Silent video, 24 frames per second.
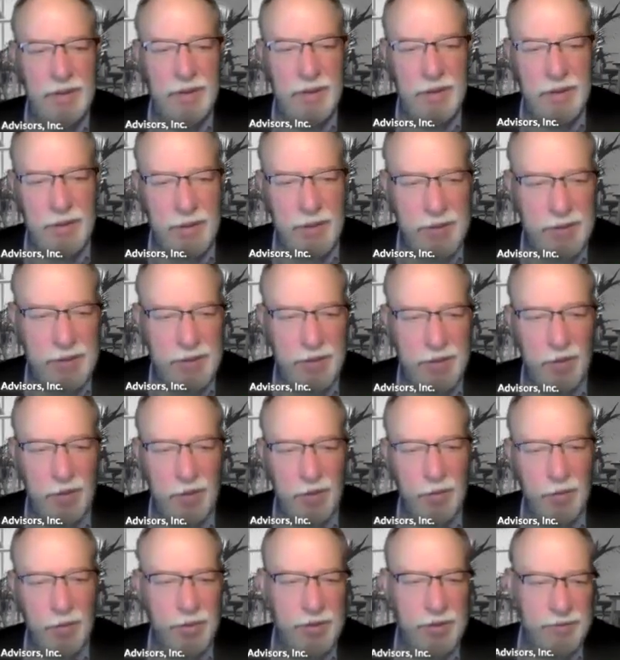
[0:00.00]
And the
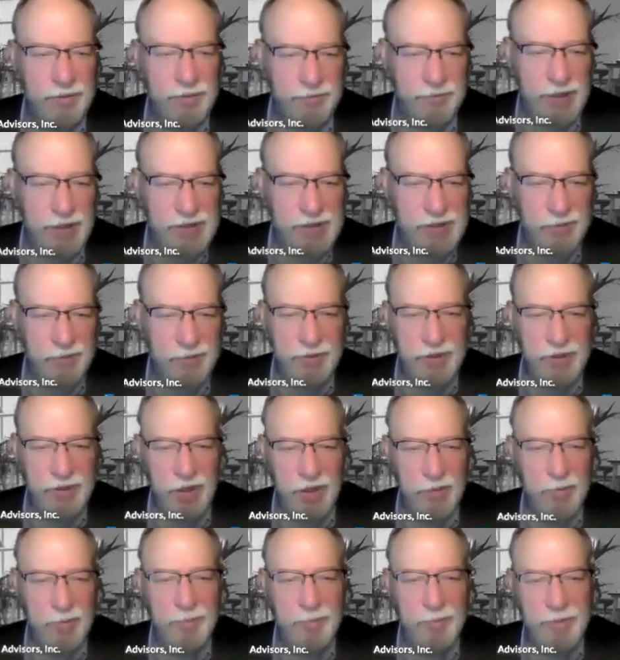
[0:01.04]
owner defines the
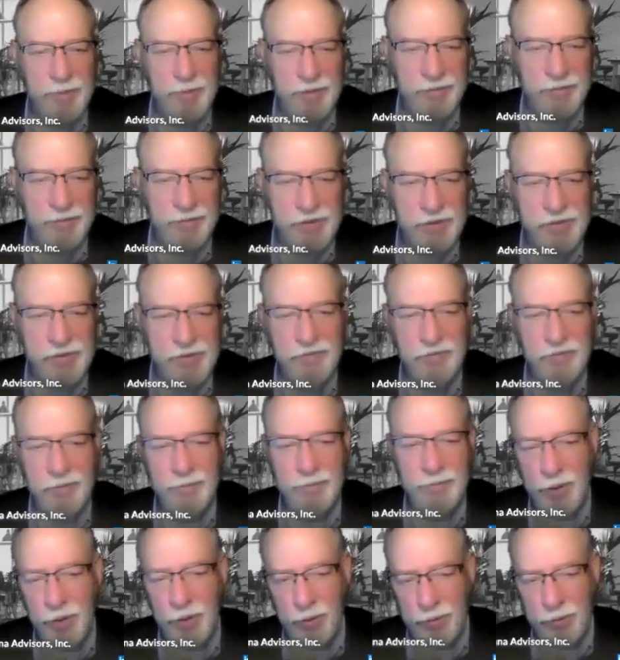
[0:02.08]
retirement benefits for
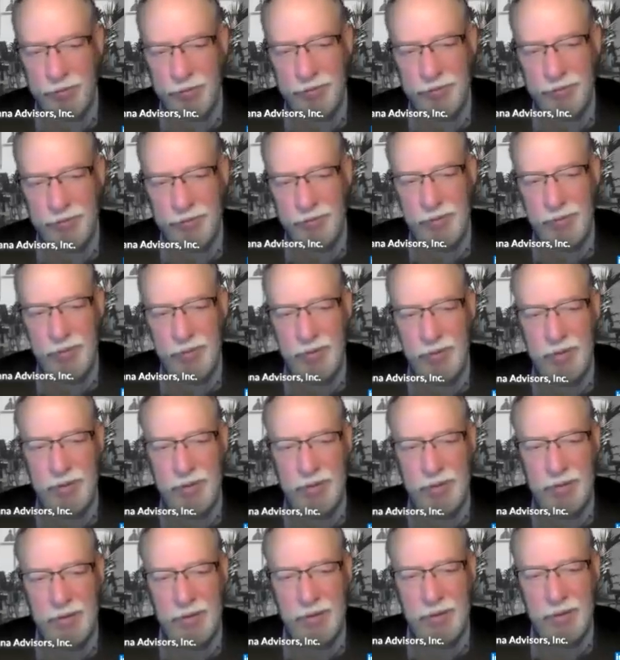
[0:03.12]
both.
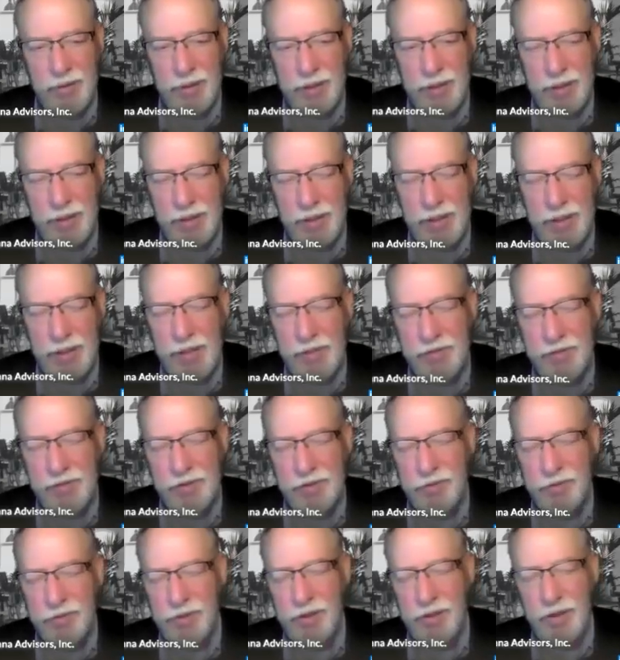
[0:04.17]
And it allows
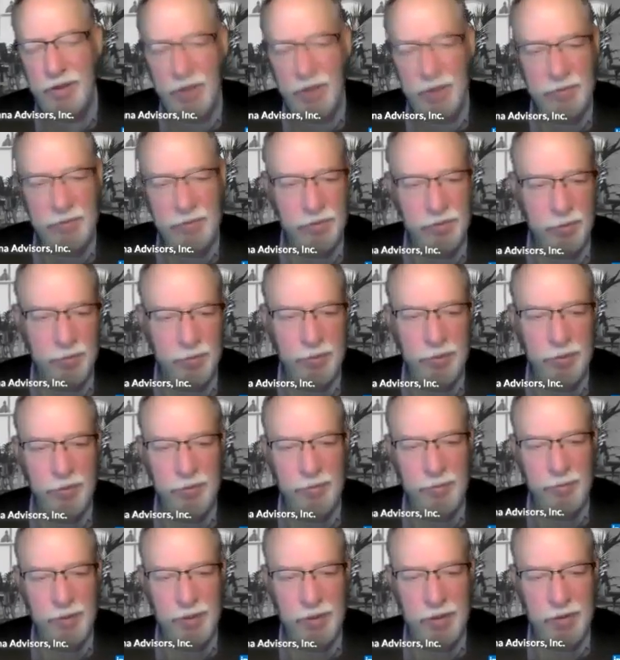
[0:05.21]
you to contribute
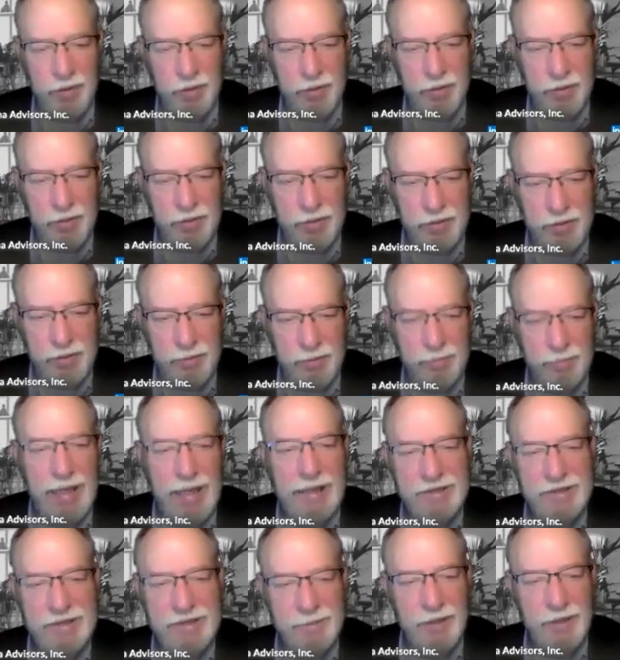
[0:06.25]
to
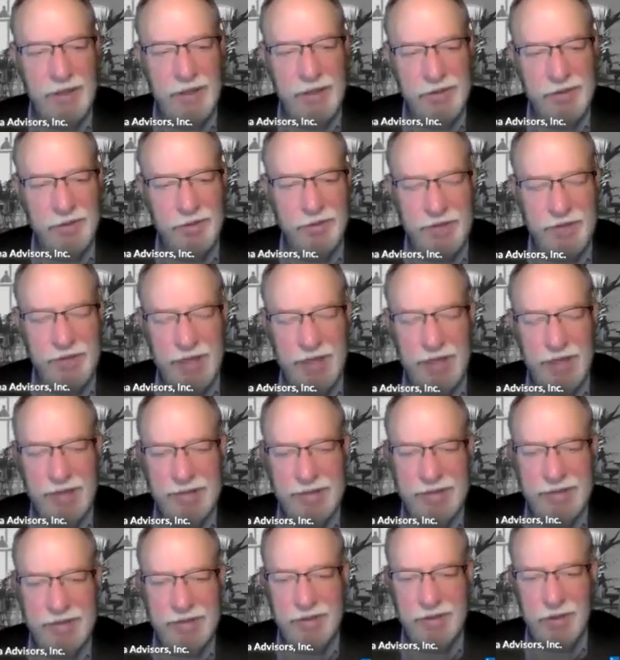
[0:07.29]
maximize your tax
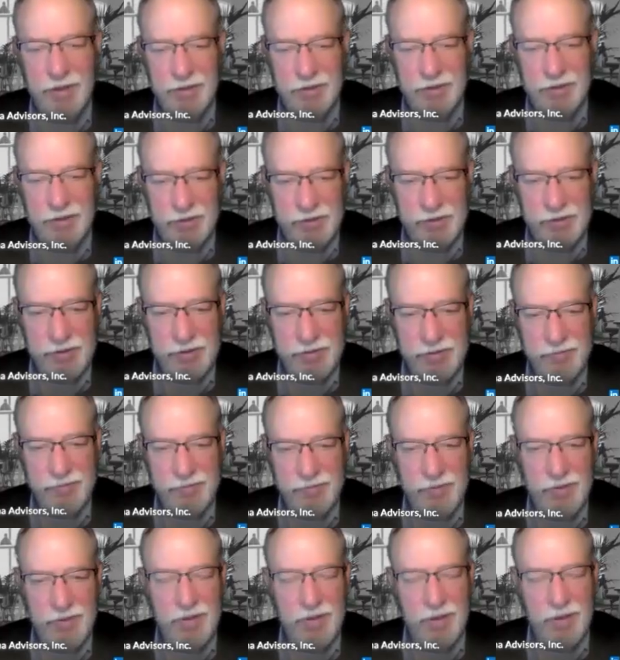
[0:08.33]
deductions.
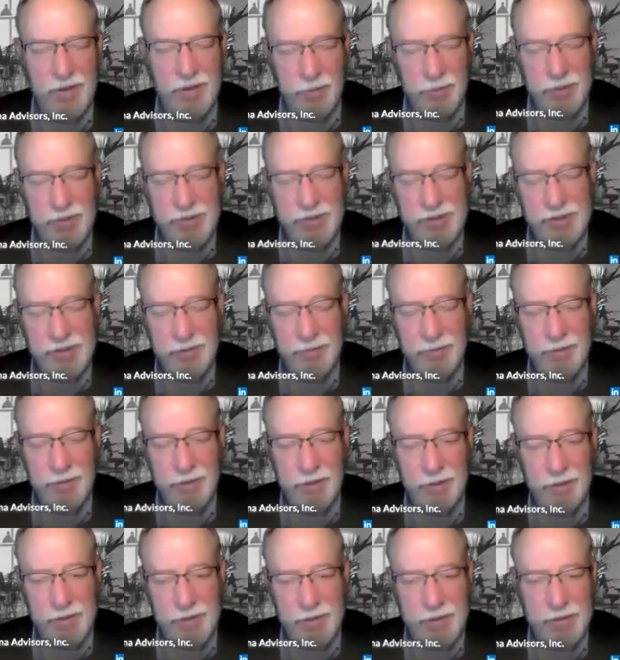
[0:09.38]
We're going to see in a
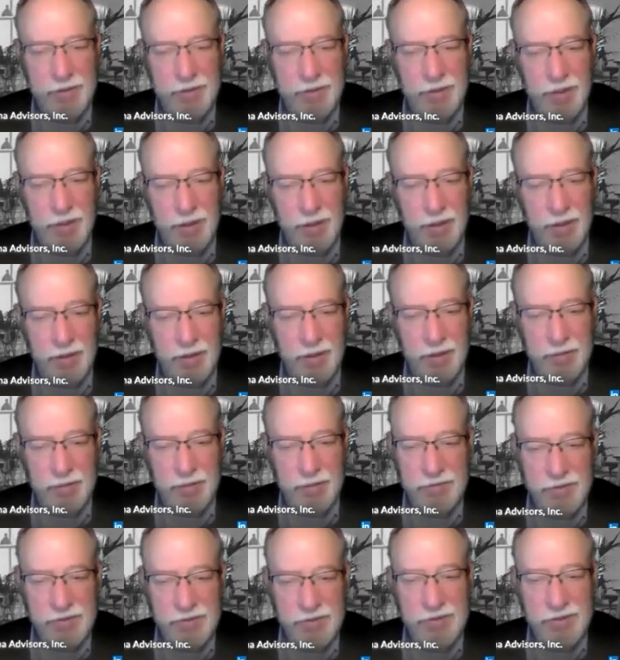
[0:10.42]
minute
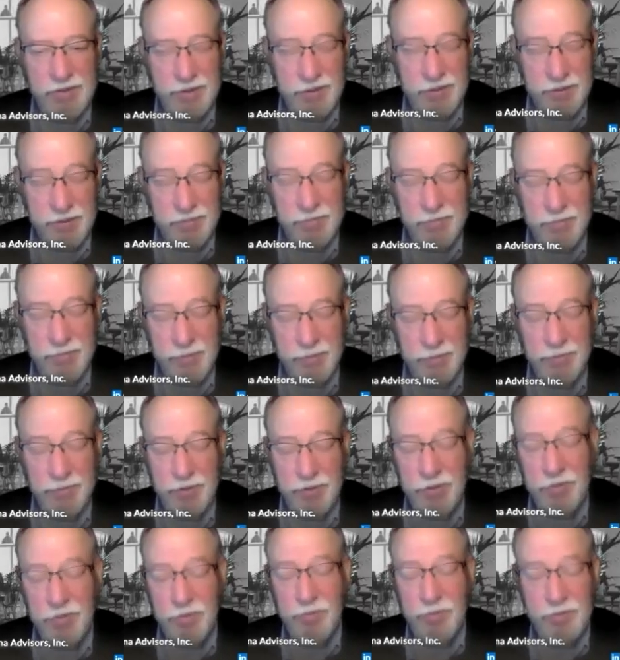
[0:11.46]
just the
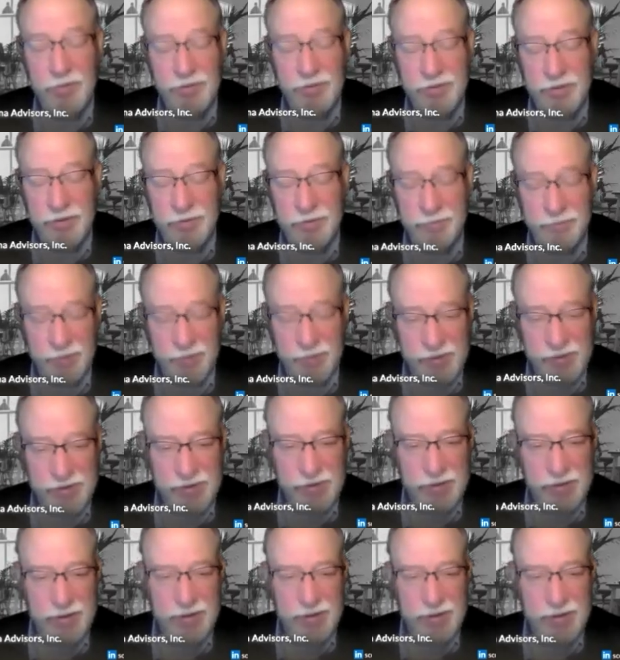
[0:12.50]
huge difference
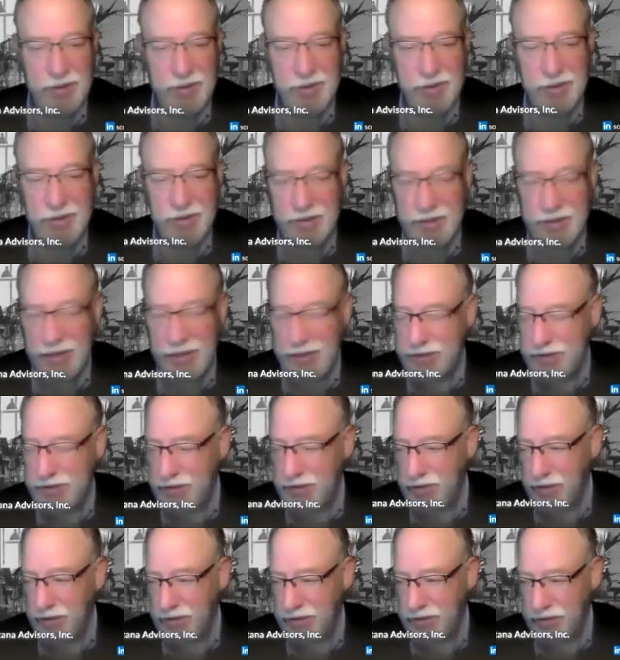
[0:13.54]
in the tax
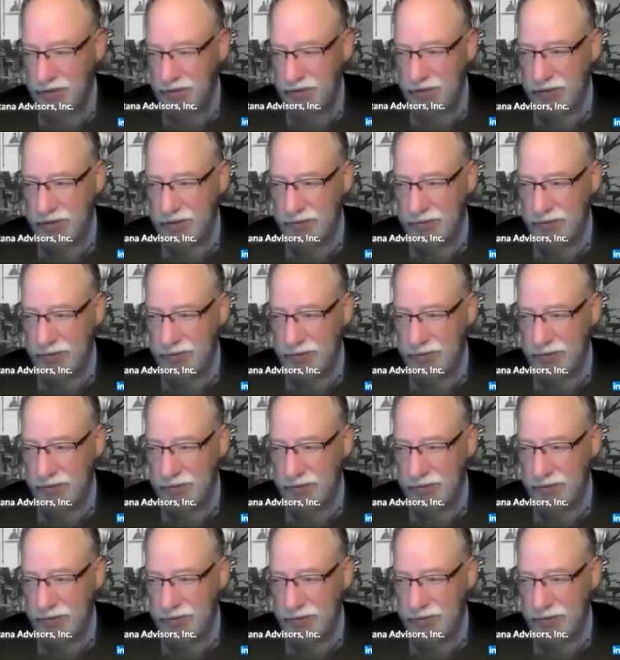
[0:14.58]
deductions.